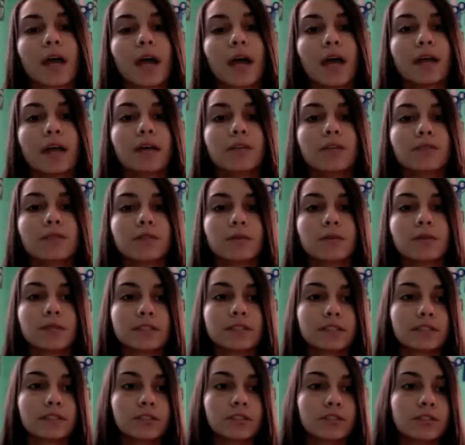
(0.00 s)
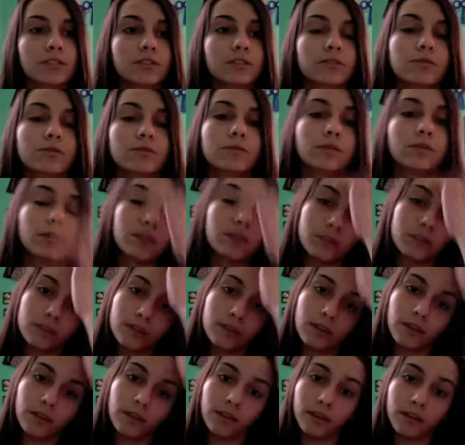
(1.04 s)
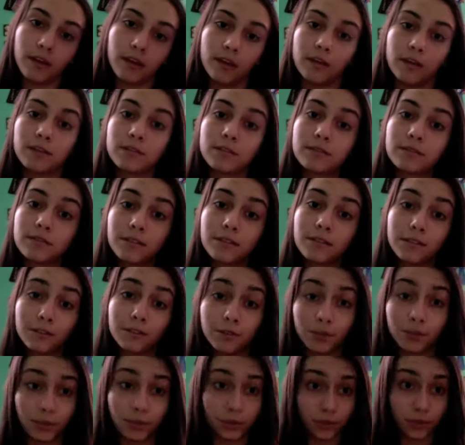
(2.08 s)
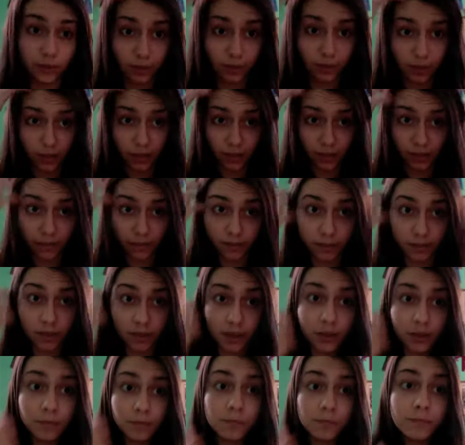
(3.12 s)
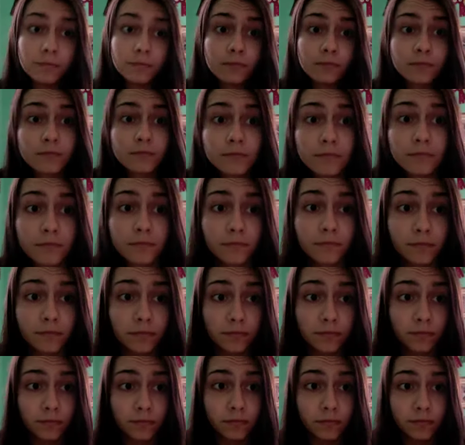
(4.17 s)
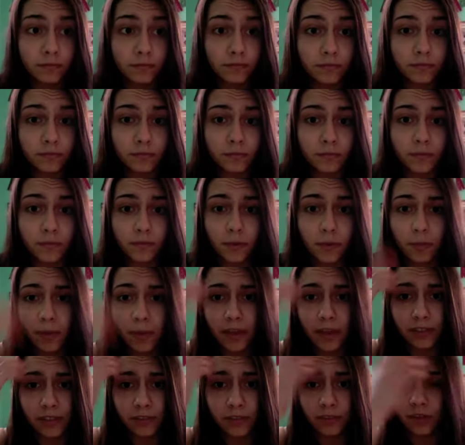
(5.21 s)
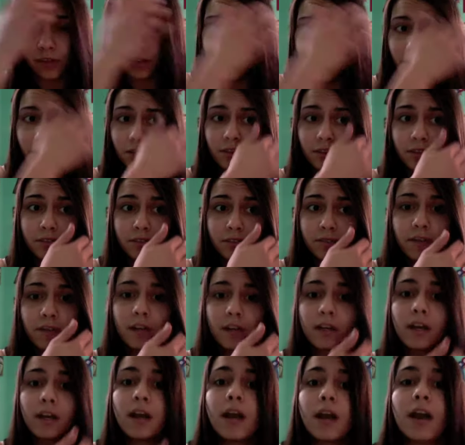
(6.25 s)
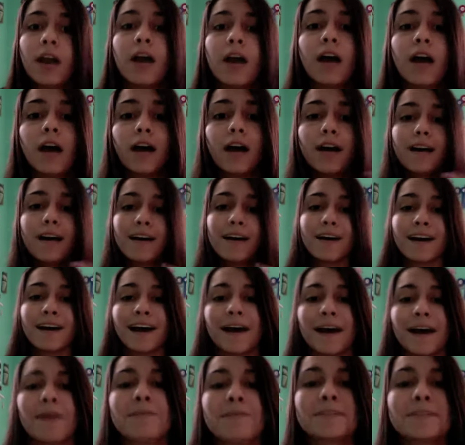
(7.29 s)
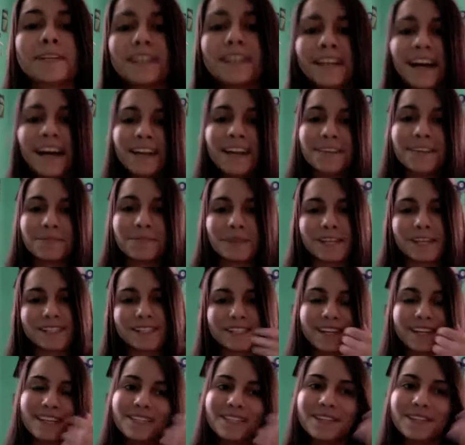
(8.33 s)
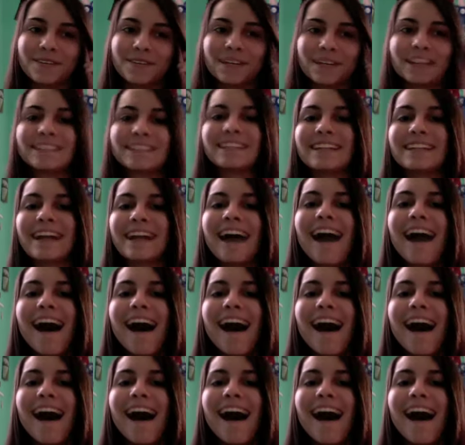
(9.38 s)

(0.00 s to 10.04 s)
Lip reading: I got requested to do a tutorial of, my bangs are longer than hers, fuck. I was gonna cut them yesterday too, and I didn't.